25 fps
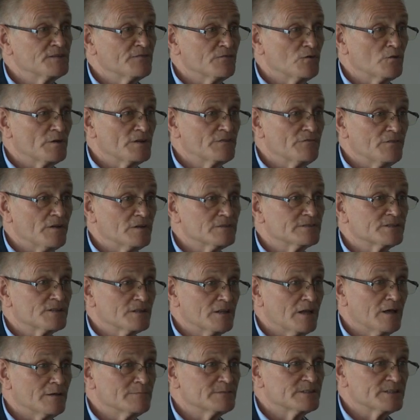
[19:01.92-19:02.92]
avoid false
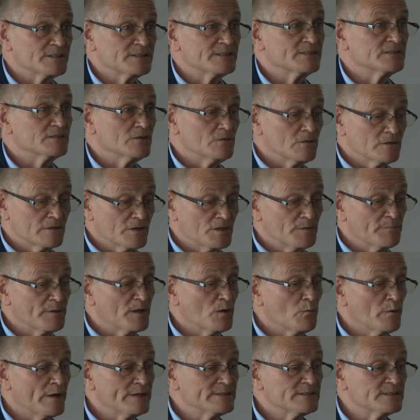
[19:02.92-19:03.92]
alarms, this is all going to be
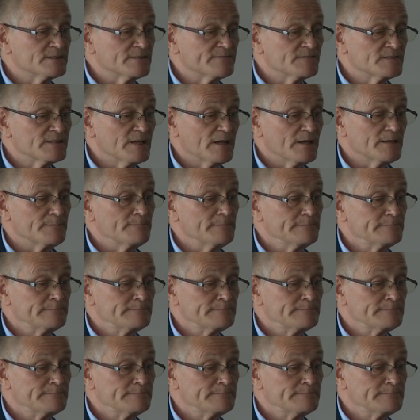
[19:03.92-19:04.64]
a waste of time.